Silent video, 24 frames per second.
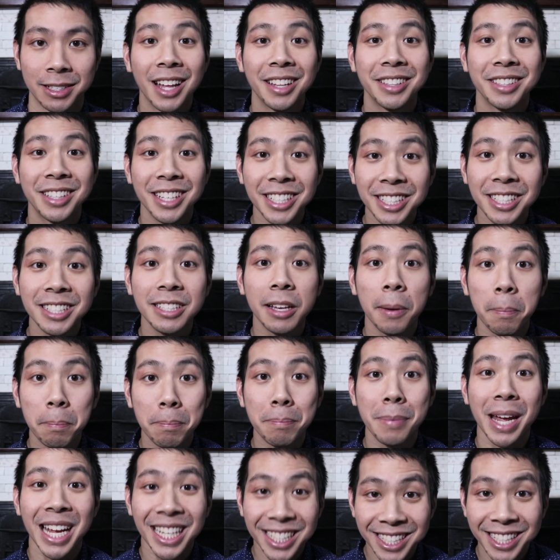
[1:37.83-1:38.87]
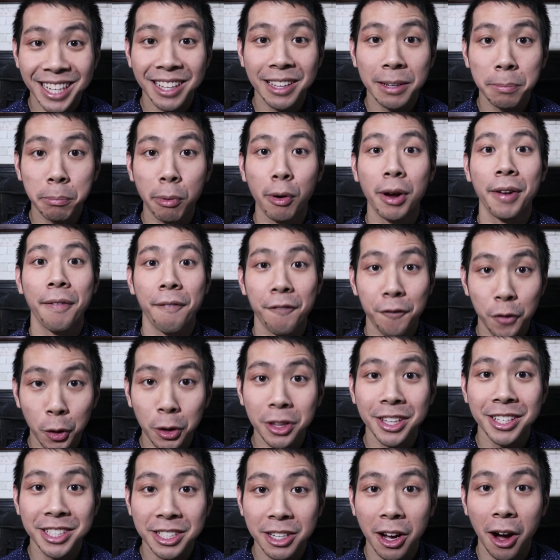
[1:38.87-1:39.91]
This is a main selling point for
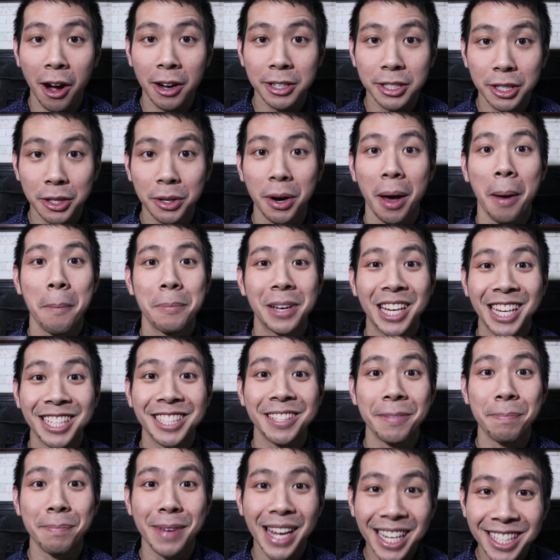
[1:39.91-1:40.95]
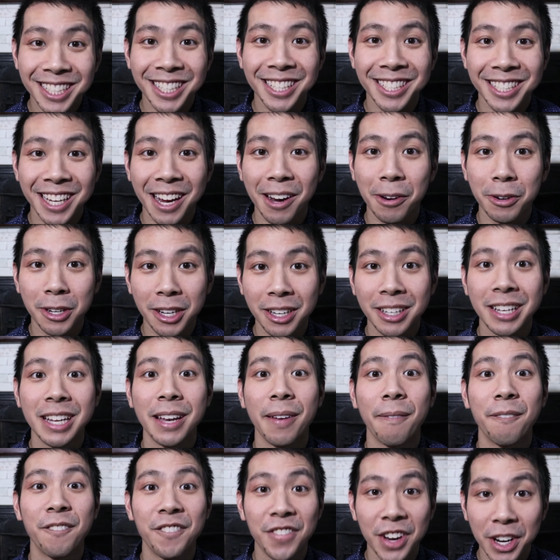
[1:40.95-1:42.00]
this condo because it makes this area in
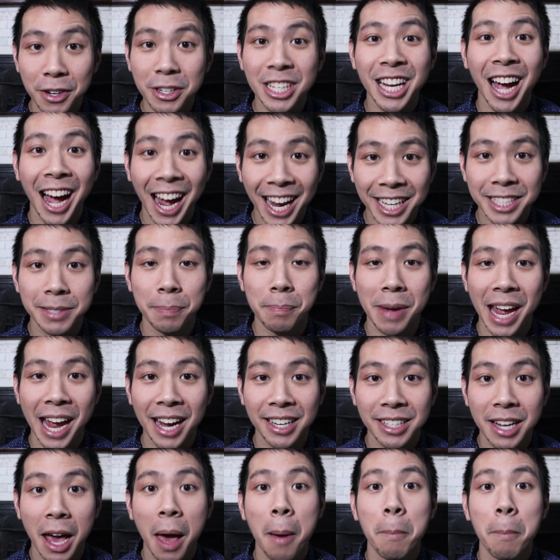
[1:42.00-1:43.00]
very high demand